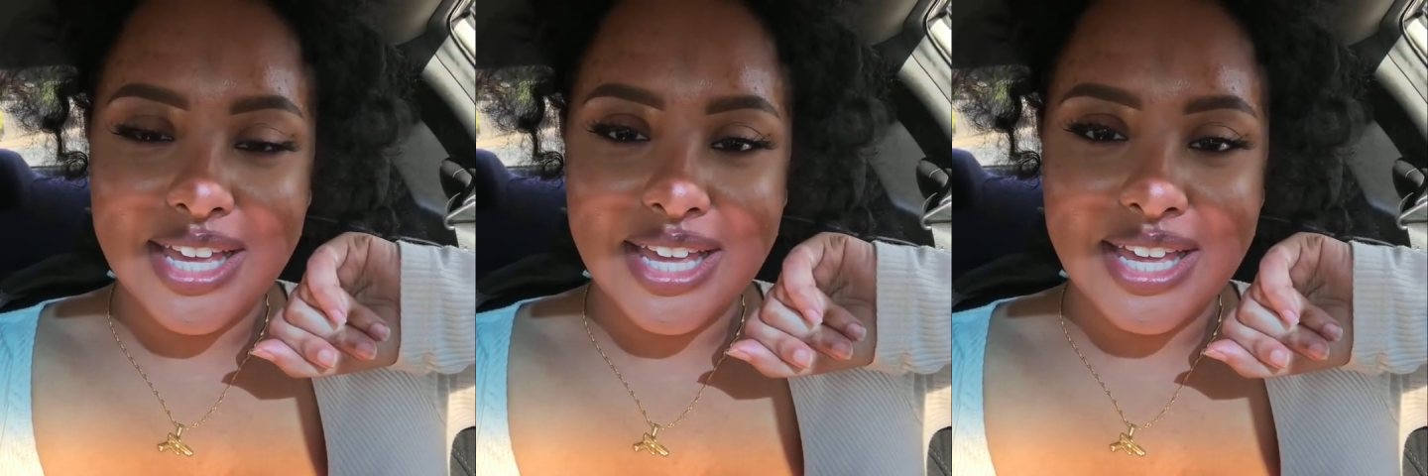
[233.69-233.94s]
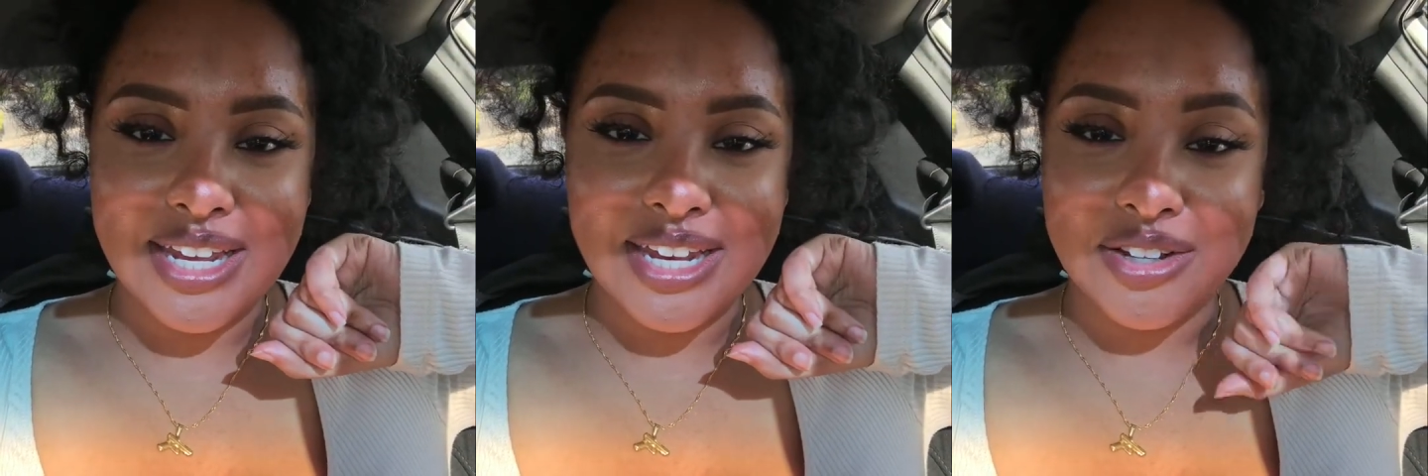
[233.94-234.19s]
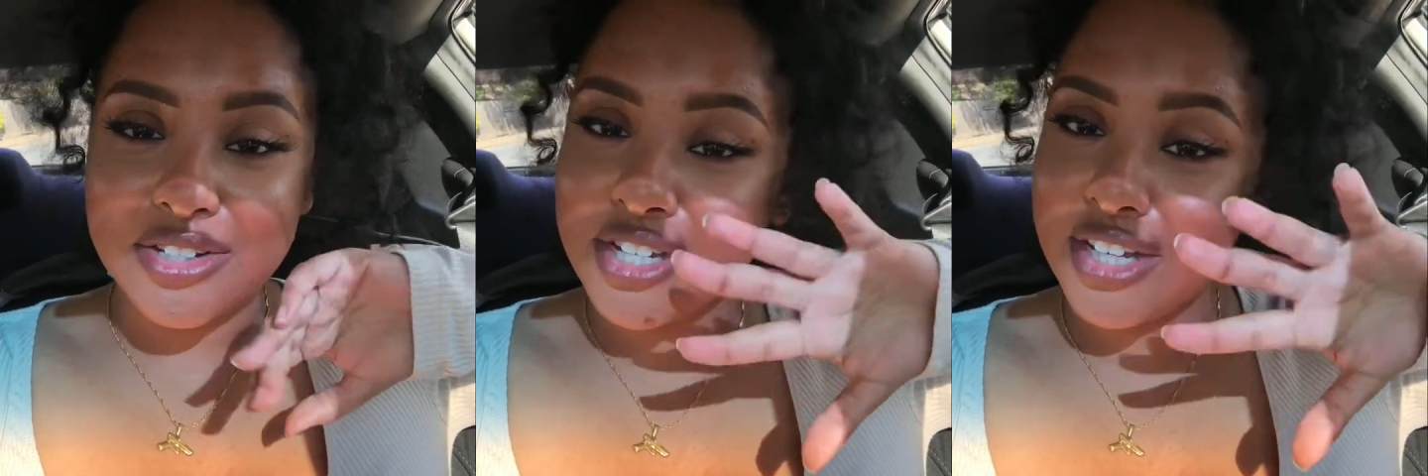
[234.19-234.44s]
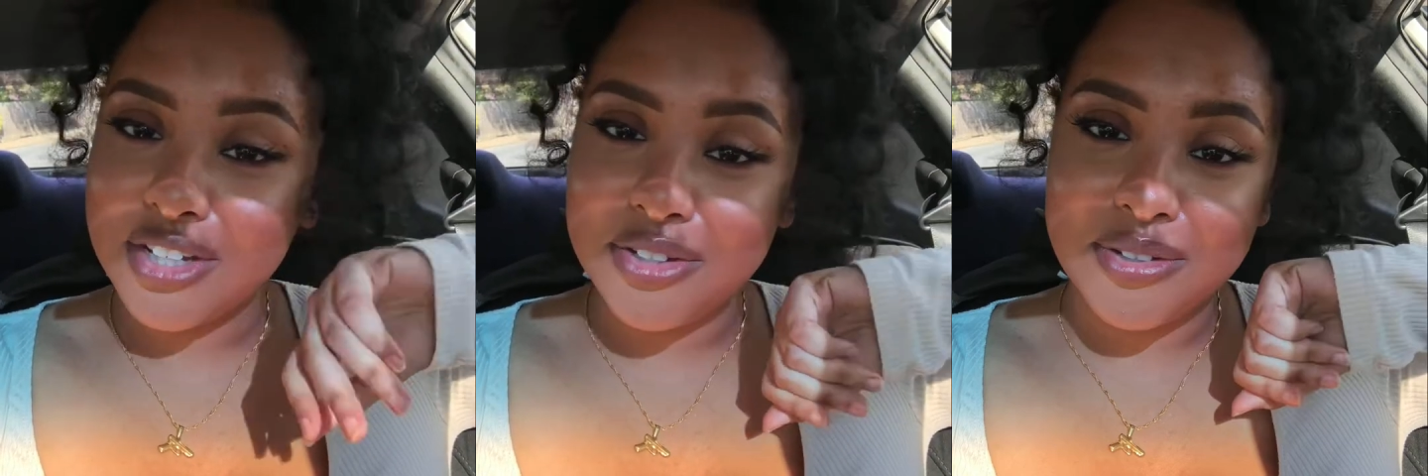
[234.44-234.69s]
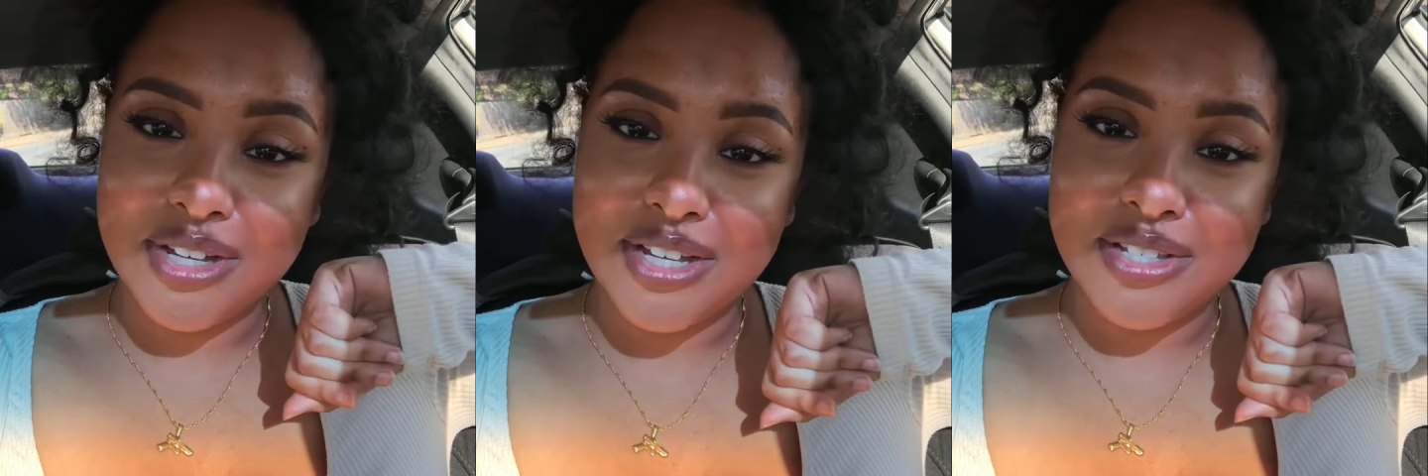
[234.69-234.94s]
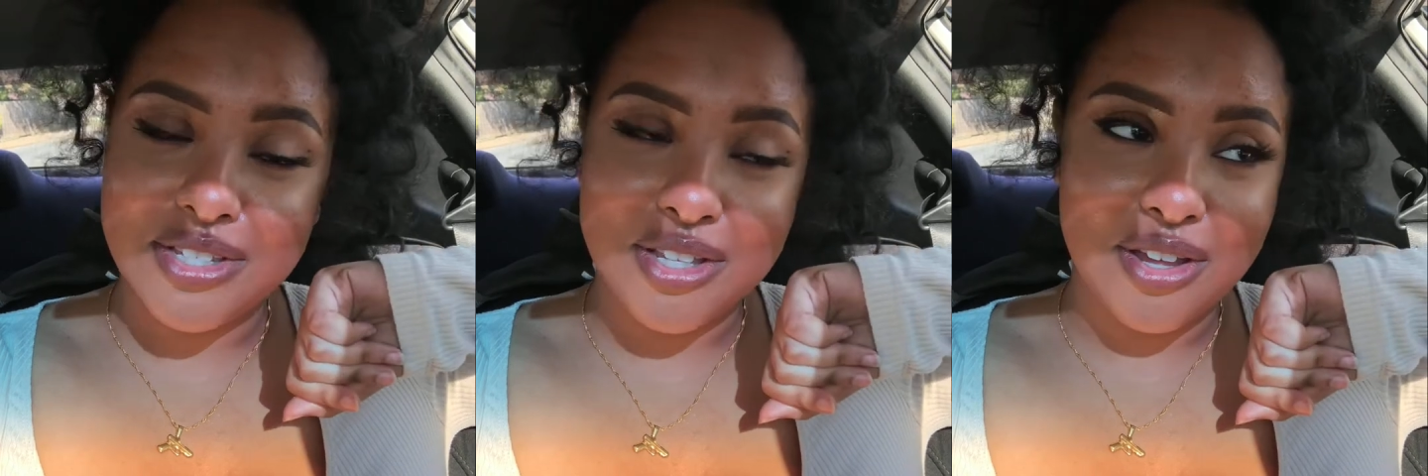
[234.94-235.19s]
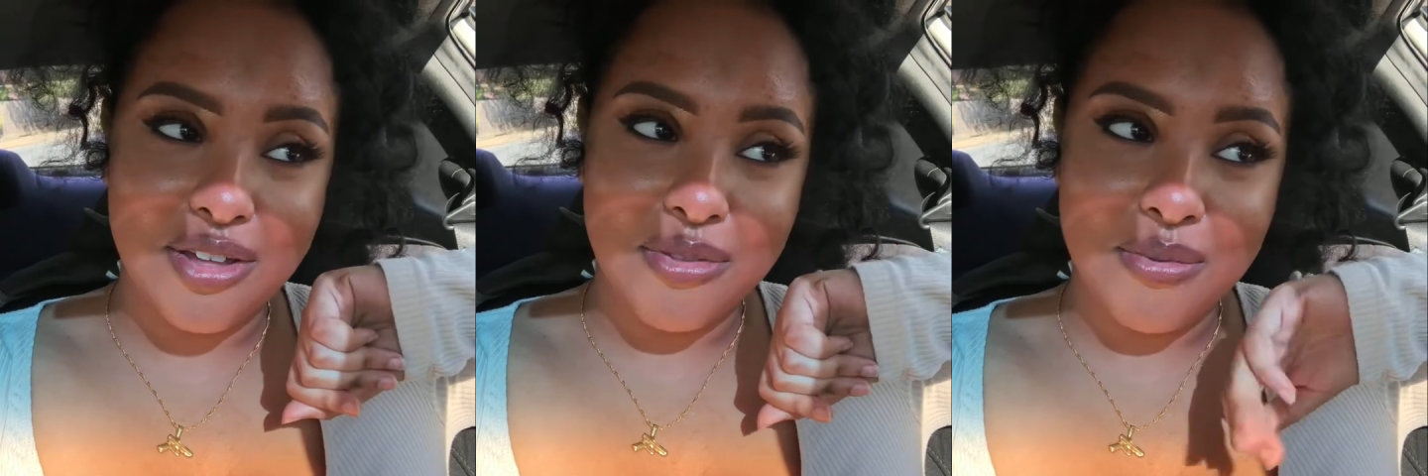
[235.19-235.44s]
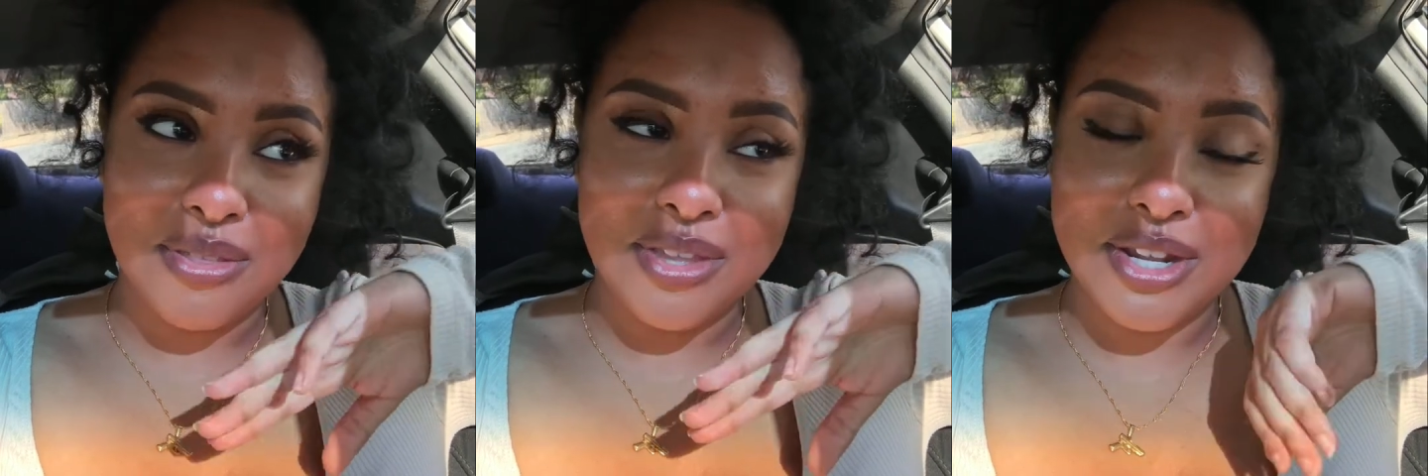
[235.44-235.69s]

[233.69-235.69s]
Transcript: and I'll check in you guys throughout the